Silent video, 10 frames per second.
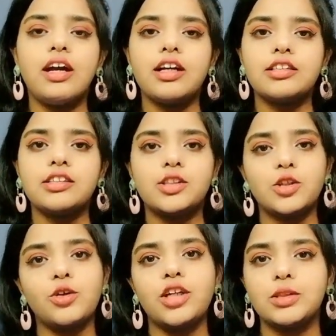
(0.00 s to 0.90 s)

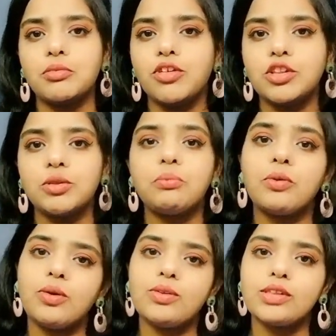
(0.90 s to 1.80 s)
And so let's move on to
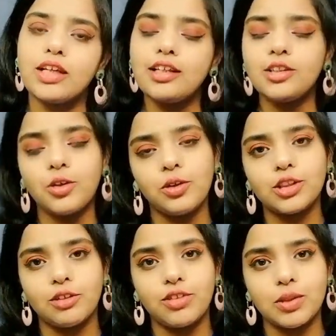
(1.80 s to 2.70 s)
pros and
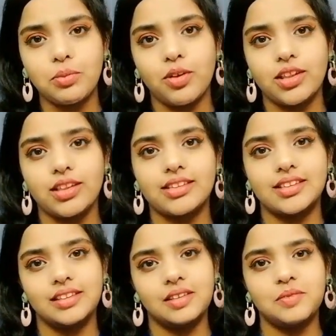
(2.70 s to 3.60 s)
cons of this
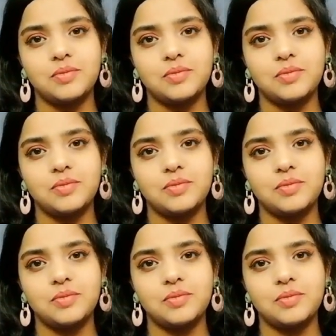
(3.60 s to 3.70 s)
product.